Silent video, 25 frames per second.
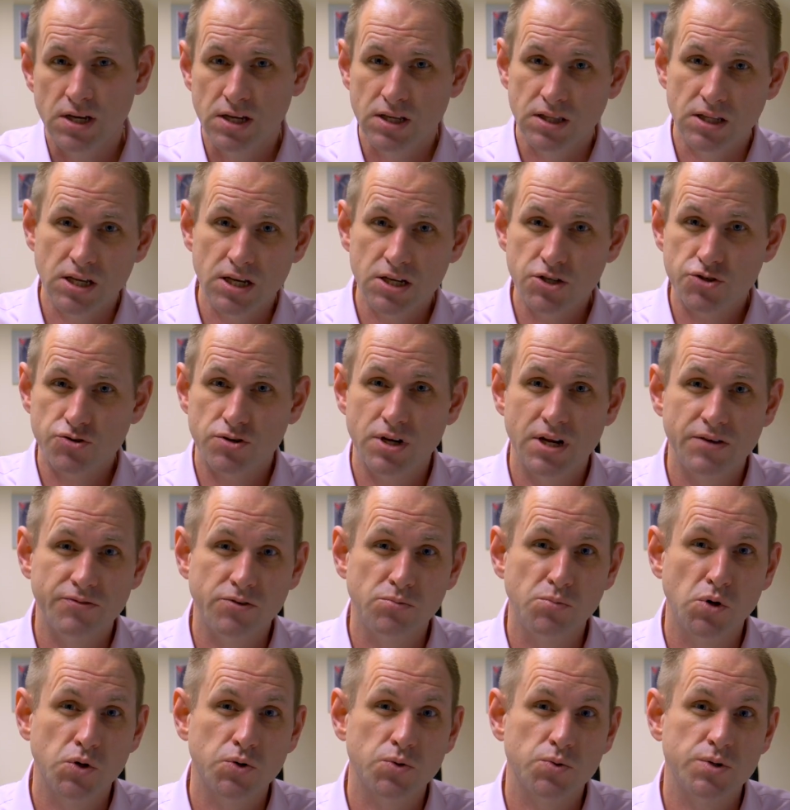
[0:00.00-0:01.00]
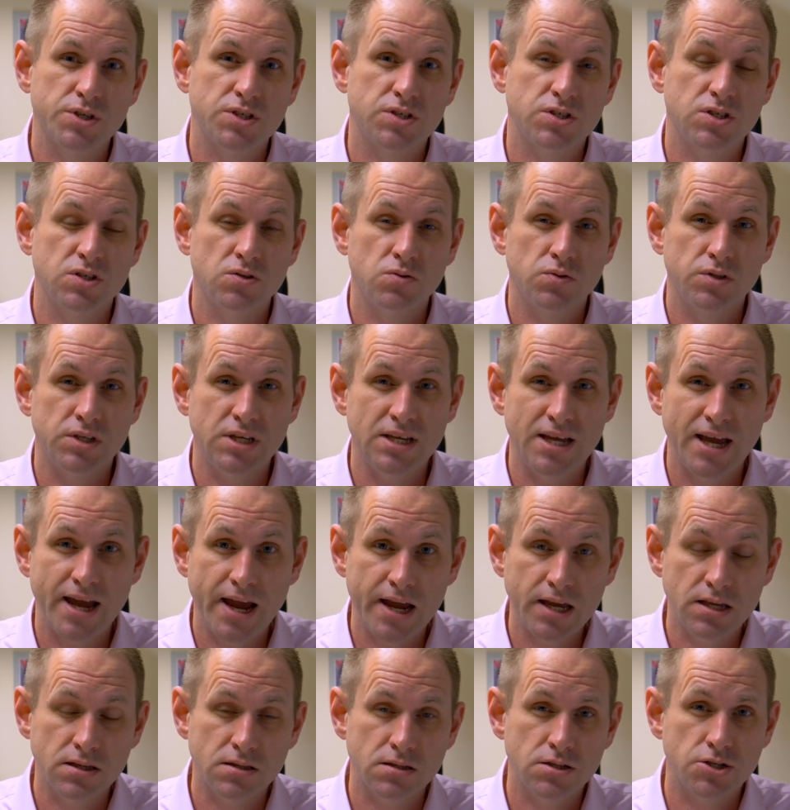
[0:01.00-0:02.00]
The entry-level model is still the
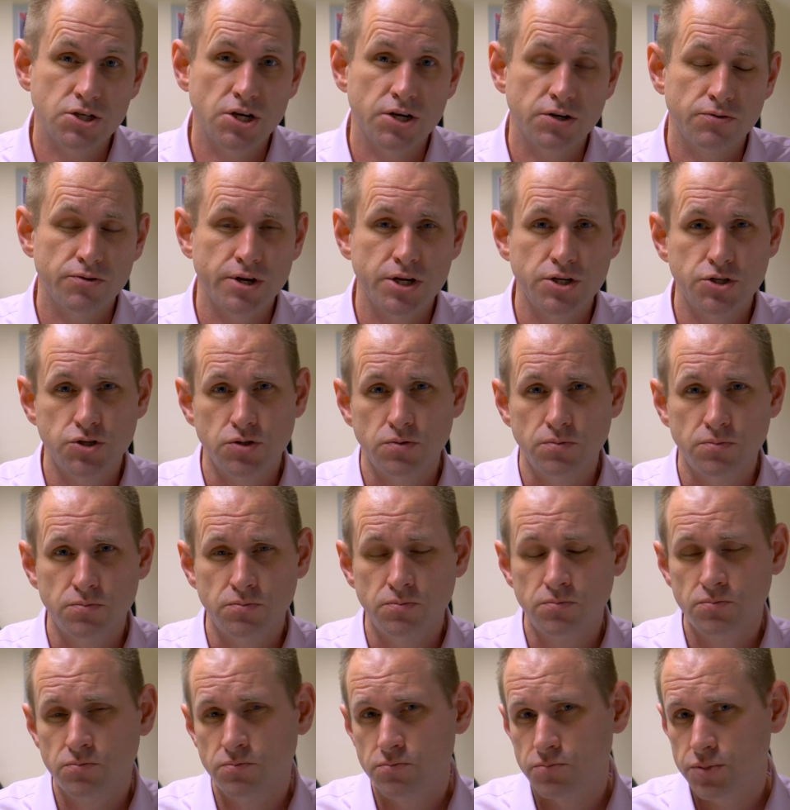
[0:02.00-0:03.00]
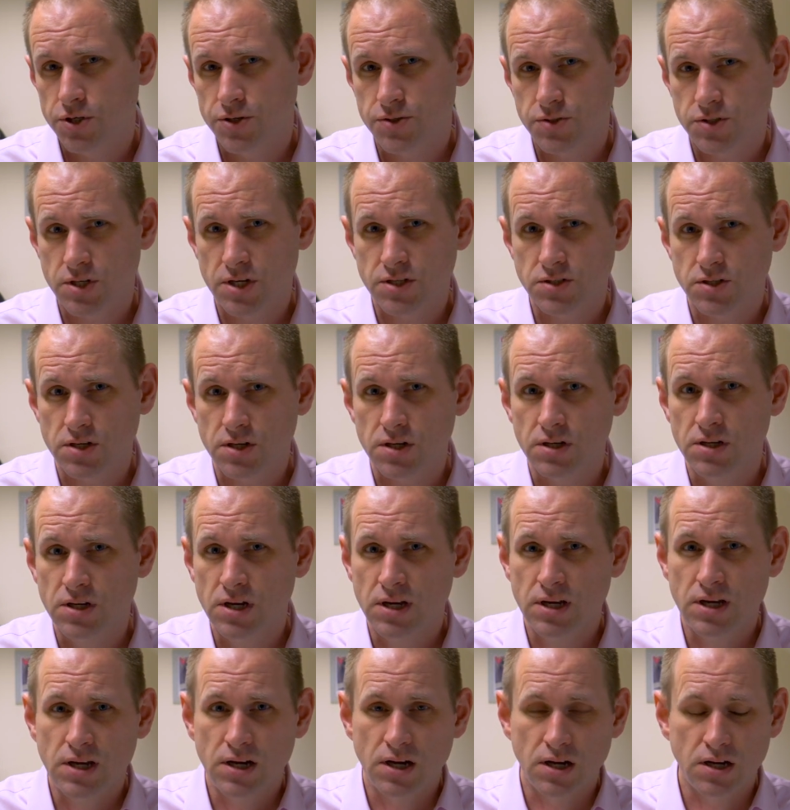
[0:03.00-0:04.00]
8th generation processor.
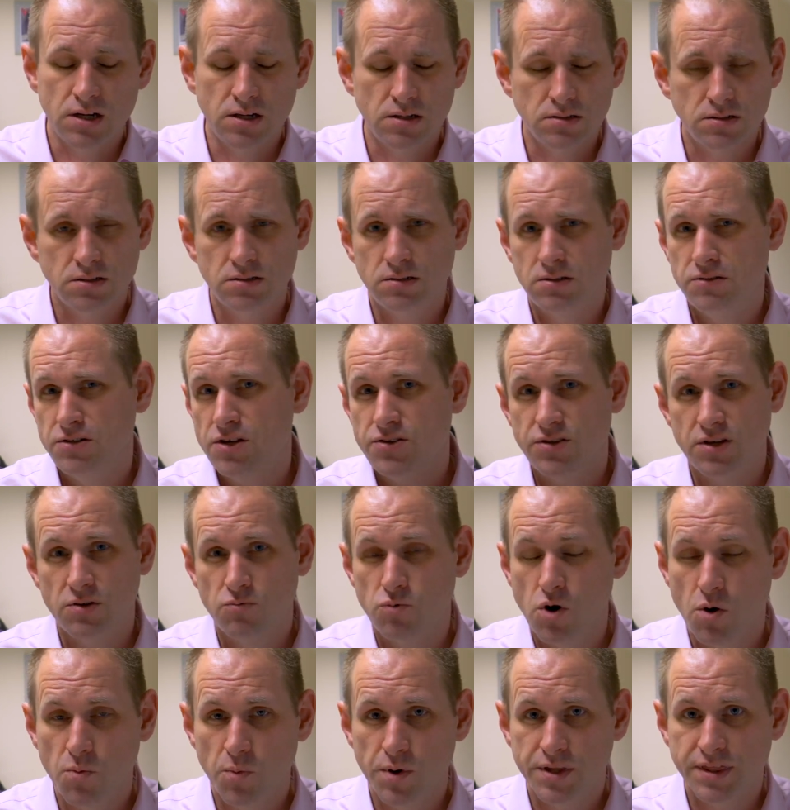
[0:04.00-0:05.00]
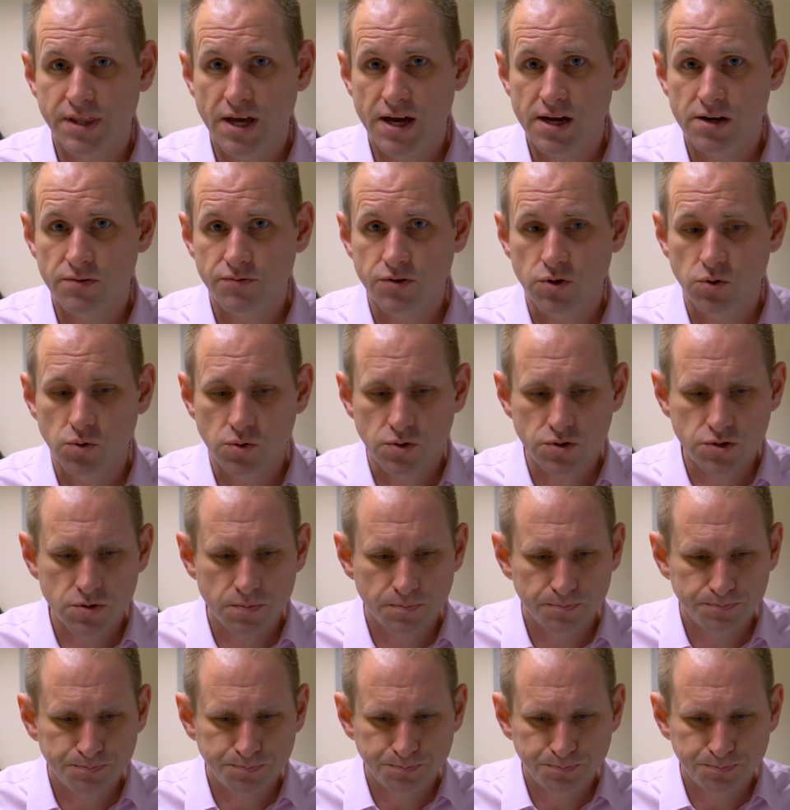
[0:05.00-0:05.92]
Nothing wrong with that, of course.